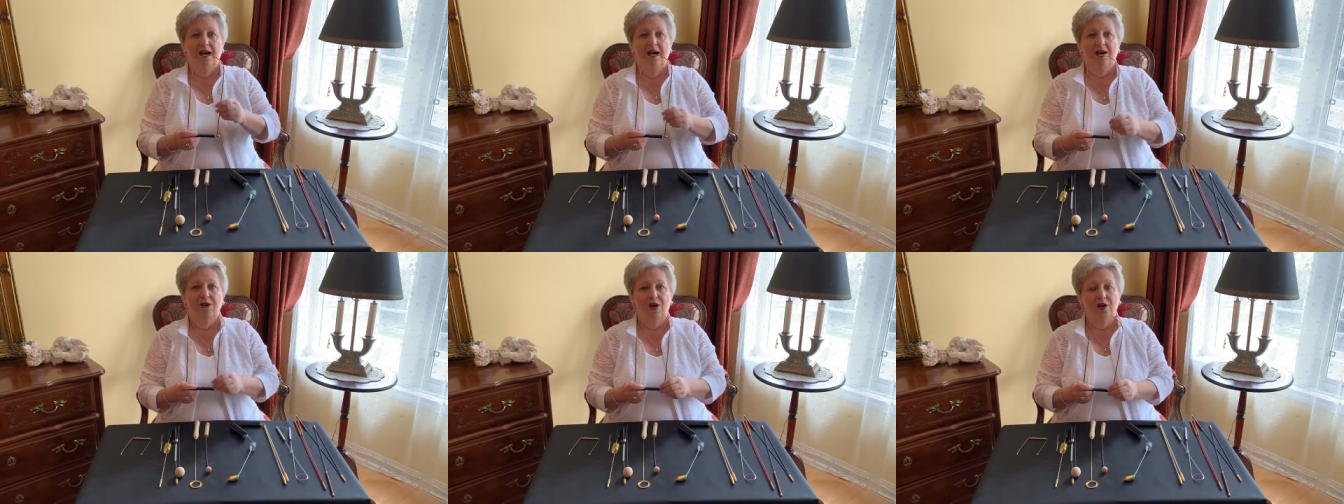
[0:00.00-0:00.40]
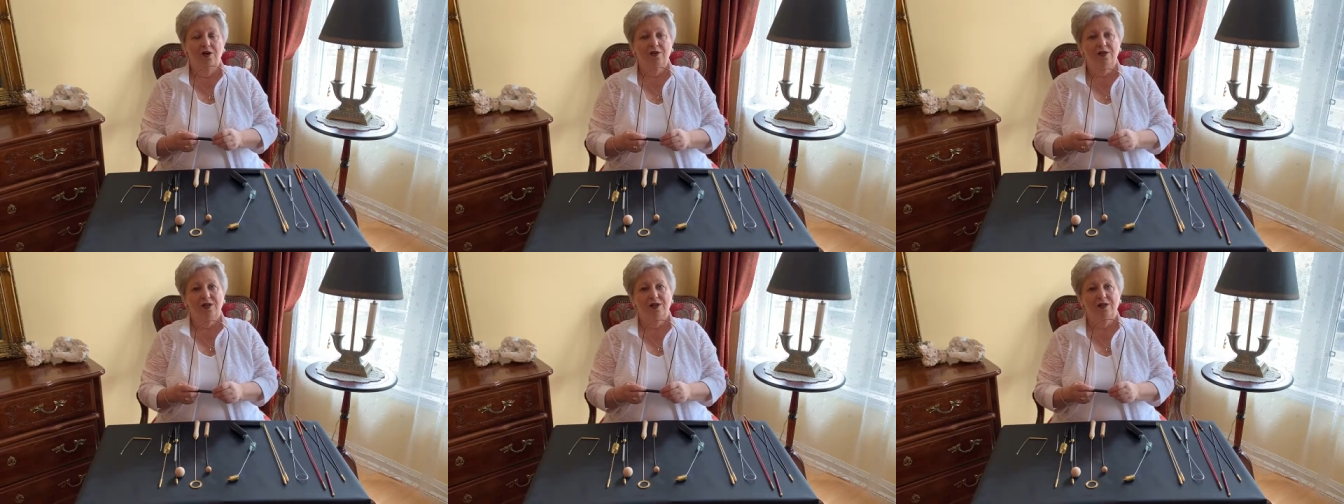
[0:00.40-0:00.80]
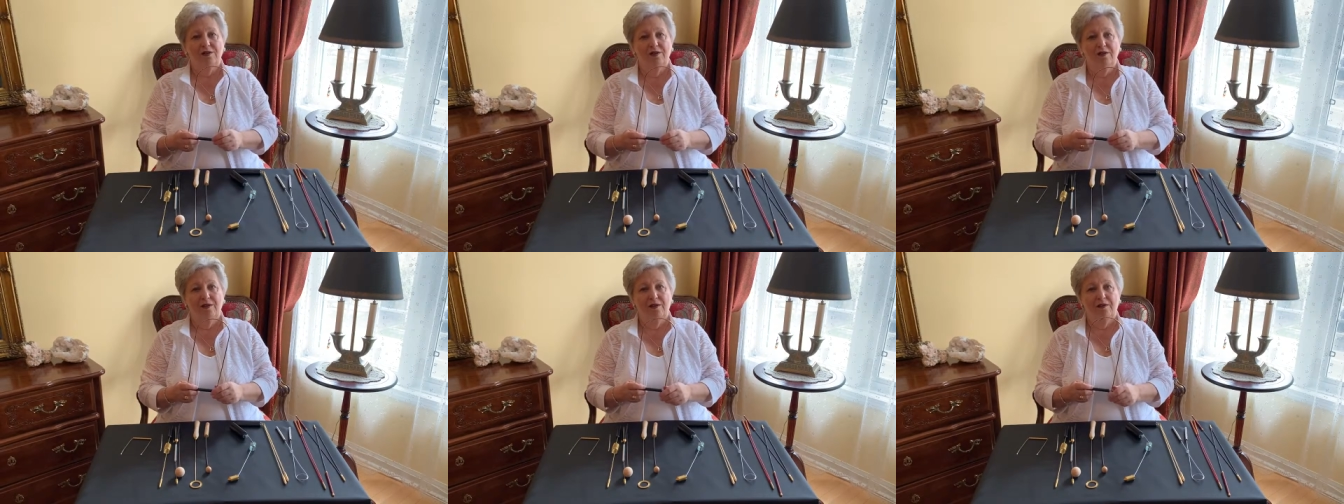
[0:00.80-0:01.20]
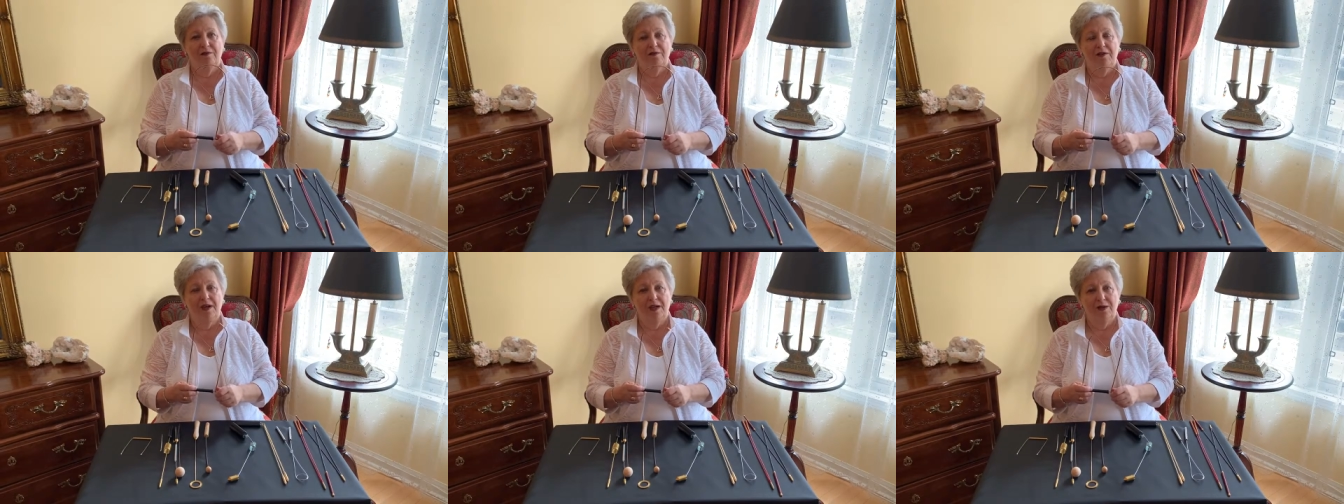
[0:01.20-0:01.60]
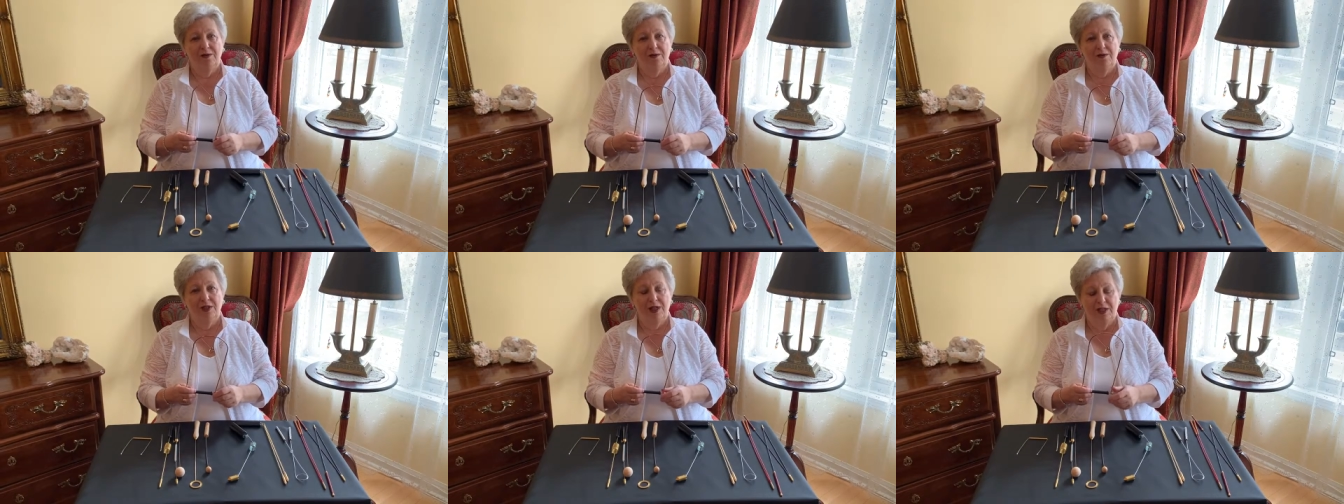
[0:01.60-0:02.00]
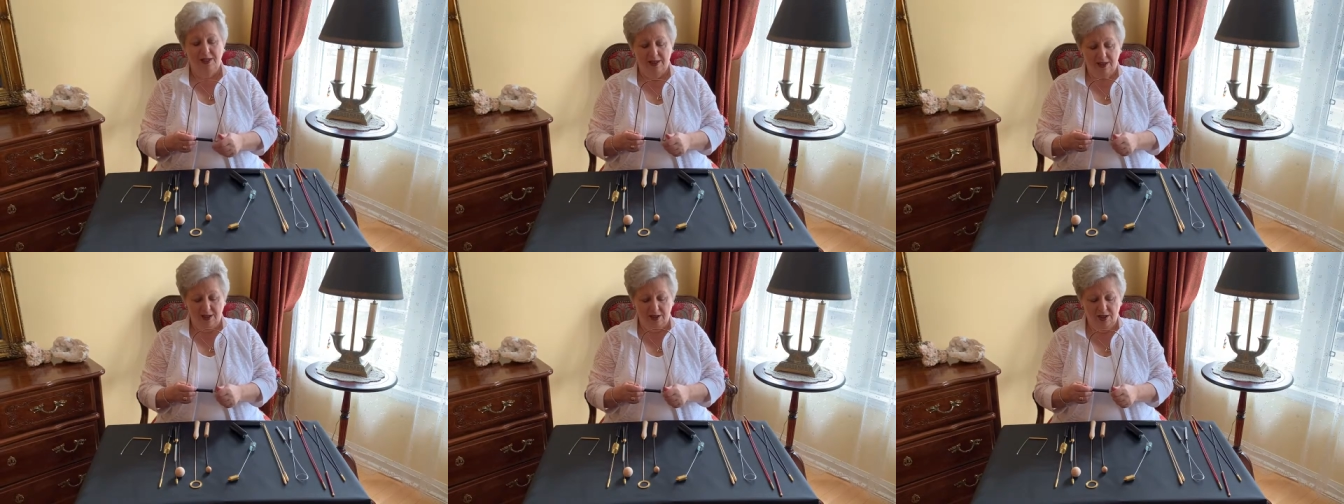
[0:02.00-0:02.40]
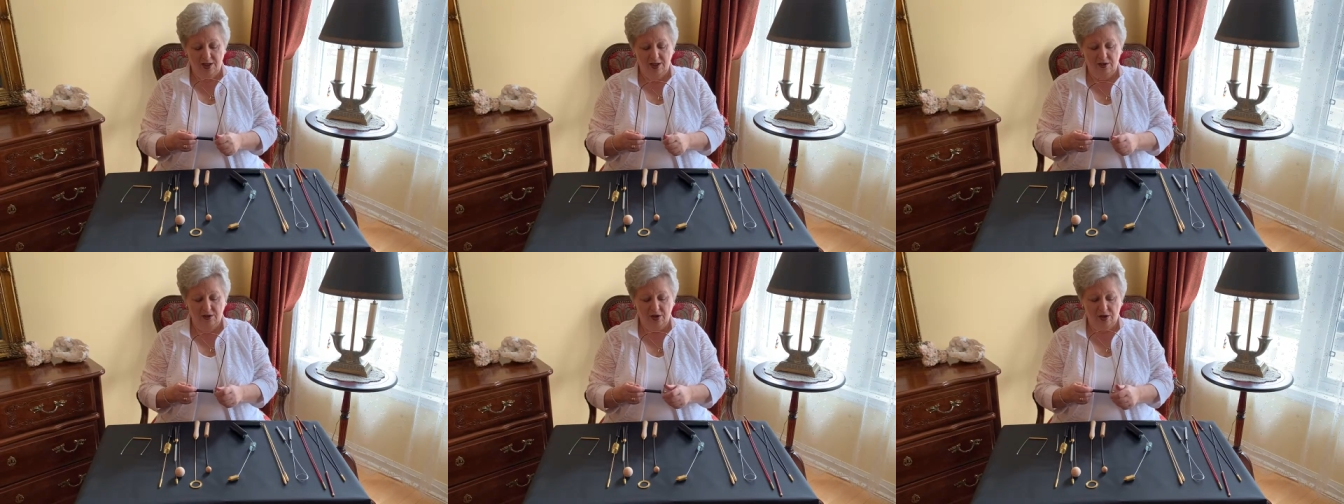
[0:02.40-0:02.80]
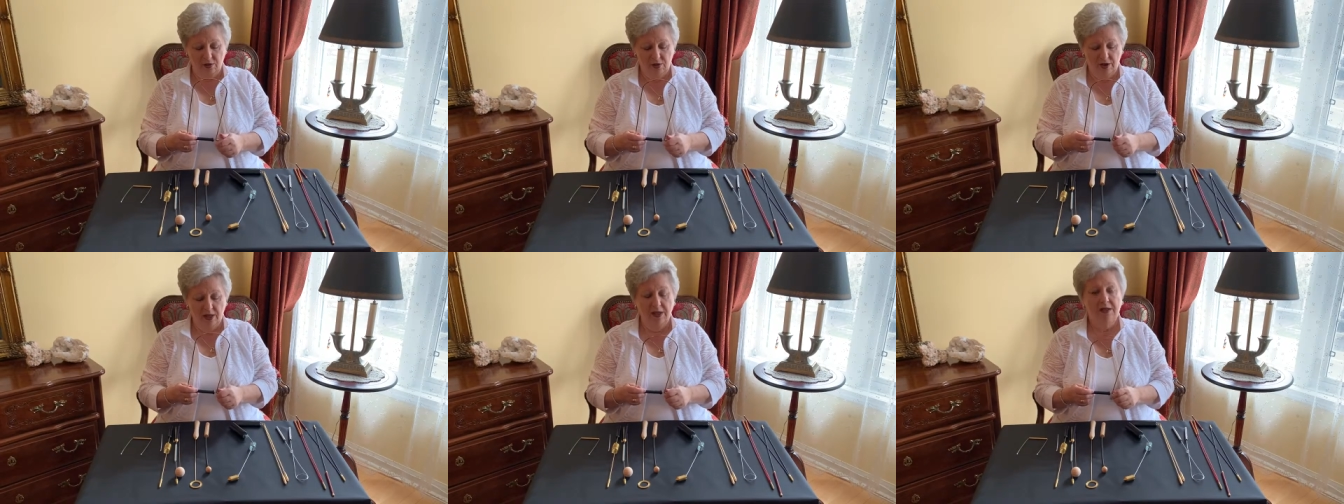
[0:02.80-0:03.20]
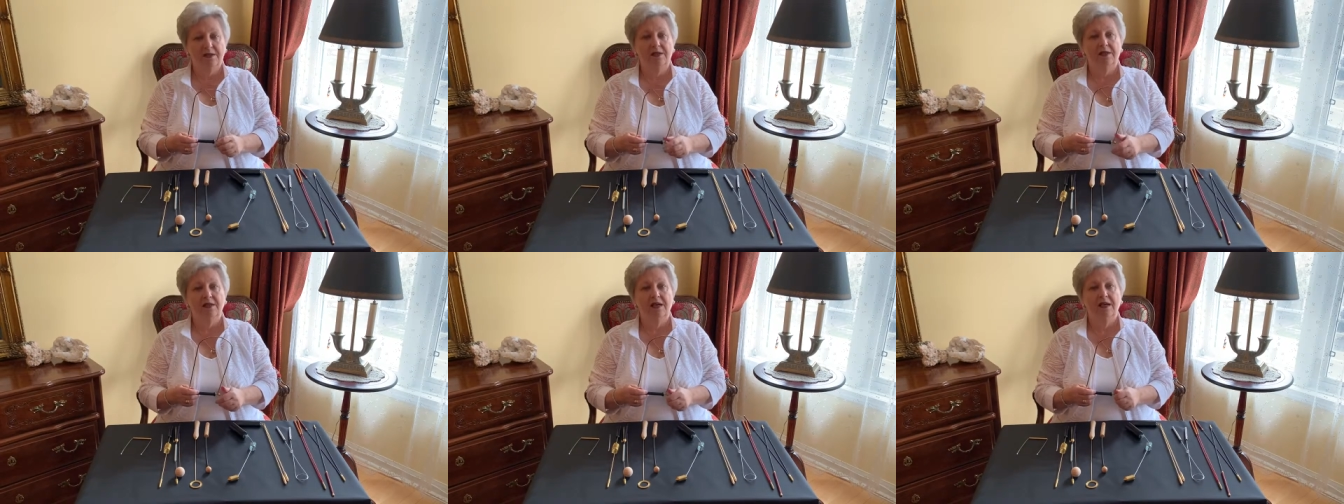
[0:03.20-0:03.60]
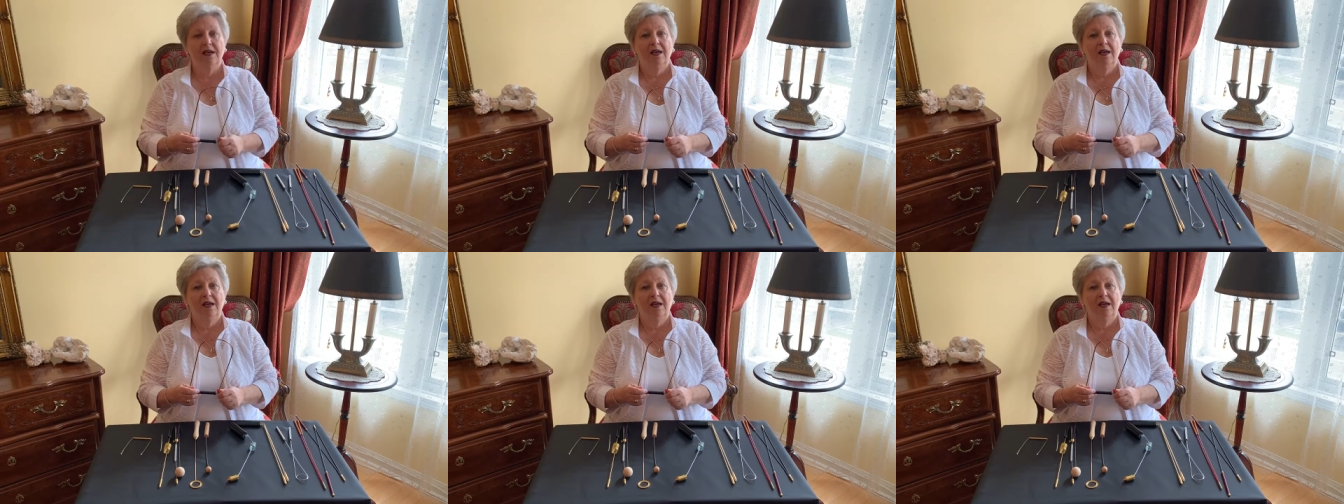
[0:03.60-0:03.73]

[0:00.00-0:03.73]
a rod found in 1930s